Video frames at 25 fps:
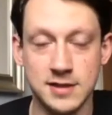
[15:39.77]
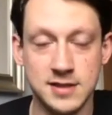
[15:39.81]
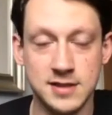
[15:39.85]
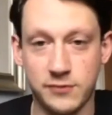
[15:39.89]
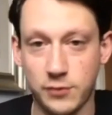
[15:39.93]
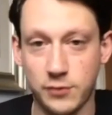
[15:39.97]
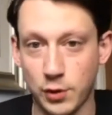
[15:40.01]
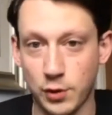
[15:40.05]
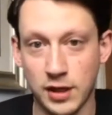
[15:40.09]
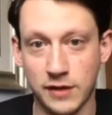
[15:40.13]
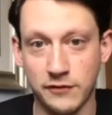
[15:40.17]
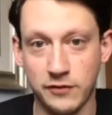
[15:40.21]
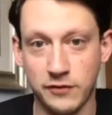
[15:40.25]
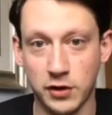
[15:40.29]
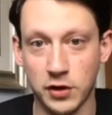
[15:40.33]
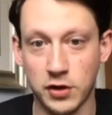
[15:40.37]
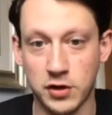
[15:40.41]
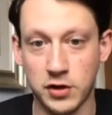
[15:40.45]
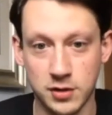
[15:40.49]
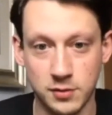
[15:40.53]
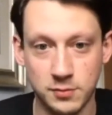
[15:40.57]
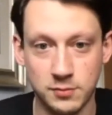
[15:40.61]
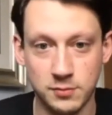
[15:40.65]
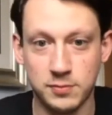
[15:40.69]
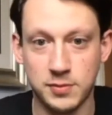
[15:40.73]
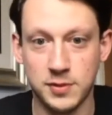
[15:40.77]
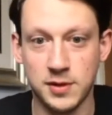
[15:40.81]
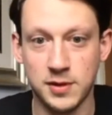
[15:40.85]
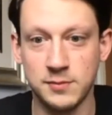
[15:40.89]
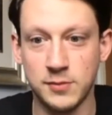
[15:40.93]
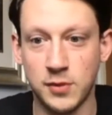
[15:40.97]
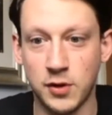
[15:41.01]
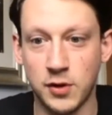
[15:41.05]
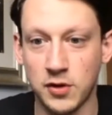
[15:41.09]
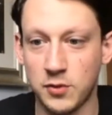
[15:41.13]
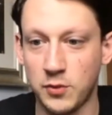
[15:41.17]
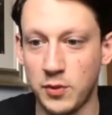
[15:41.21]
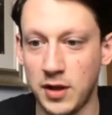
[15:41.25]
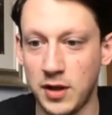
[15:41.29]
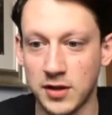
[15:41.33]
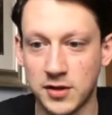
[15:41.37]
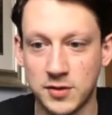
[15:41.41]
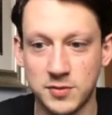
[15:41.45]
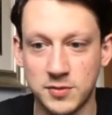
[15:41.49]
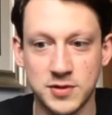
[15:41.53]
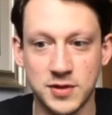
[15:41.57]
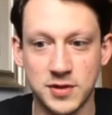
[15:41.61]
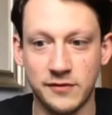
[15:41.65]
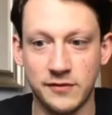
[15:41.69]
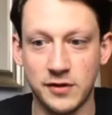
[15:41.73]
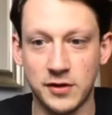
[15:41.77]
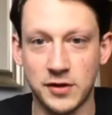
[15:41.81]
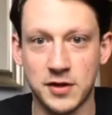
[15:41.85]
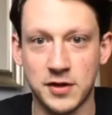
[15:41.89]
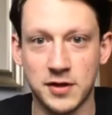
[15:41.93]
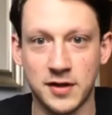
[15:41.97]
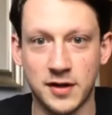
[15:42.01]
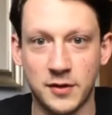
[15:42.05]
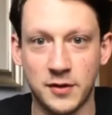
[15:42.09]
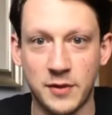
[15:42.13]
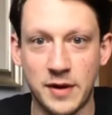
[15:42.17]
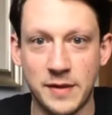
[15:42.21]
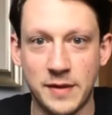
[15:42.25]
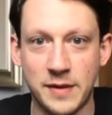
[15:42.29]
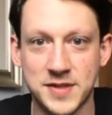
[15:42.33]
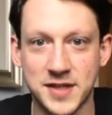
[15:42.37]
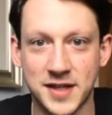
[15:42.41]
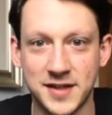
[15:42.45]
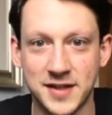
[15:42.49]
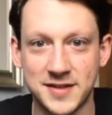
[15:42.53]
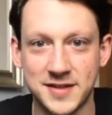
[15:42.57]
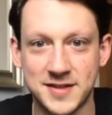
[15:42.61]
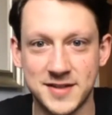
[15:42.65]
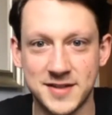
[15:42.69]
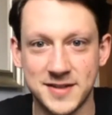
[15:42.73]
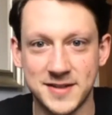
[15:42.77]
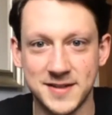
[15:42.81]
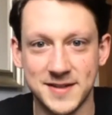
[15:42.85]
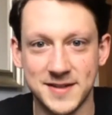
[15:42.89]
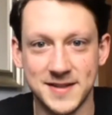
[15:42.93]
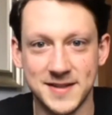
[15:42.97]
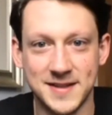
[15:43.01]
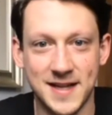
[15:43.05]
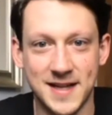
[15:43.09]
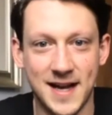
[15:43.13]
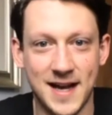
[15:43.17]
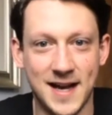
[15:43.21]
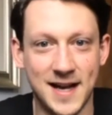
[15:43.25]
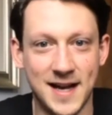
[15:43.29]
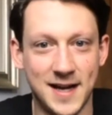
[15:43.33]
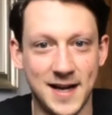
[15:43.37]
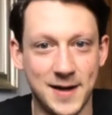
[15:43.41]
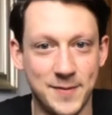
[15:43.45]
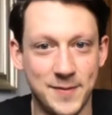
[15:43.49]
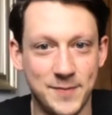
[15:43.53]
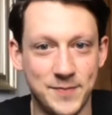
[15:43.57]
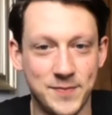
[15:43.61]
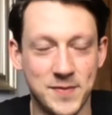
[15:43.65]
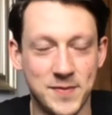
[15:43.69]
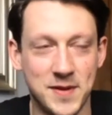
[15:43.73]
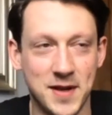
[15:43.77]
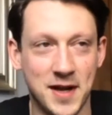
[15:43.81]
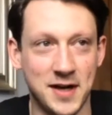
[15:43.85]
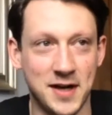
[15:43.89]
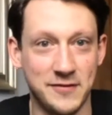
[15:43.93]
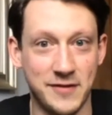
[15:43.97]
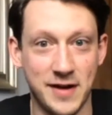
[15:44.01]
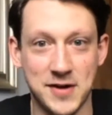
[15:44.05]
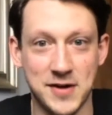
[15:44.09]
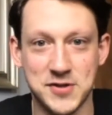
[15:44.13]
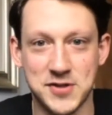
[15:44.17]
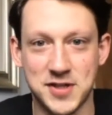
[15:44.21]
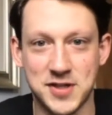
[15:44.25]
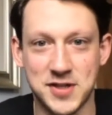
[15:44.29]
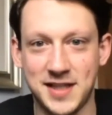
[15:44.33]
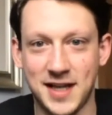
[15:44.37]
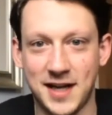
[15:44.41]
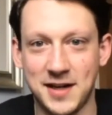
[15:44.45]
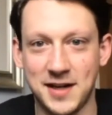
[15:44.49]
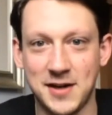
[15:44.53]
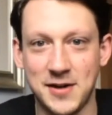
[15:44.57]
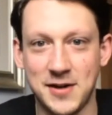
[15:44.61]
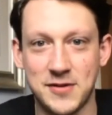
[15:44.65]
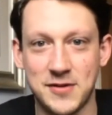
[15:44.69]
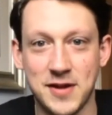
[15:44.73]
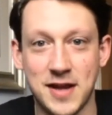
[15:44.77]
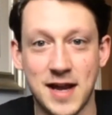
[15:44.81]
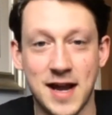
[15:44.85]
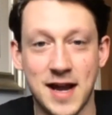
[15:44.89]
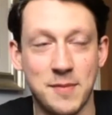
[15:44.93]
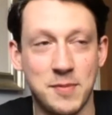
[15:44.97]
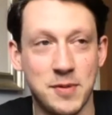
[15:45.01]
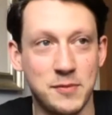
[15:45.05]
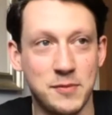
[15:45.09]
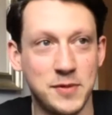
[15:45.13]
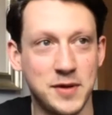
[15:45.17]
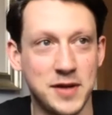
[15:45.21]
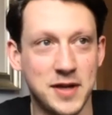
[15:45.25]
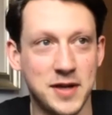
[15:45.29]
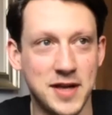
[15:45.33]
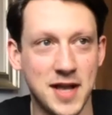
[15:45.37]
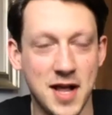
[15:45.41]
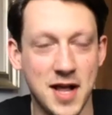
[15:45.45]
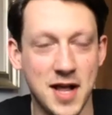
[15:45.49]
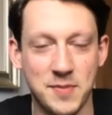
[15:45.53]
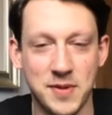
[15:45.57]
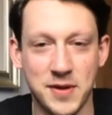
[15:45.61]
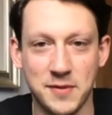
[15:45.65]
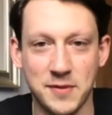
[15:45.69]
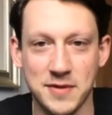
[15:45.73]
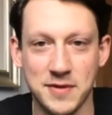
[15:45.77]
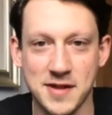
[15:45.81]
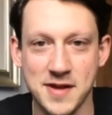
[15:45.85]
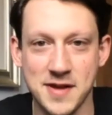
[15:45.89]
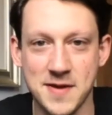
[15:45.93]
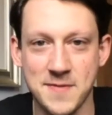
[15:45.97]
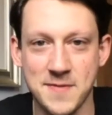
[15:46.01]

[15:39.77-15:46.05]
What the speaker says: If you want to have a look at them, you're more than welcome to have a look at our website, and eventually download the app and we can help you with it.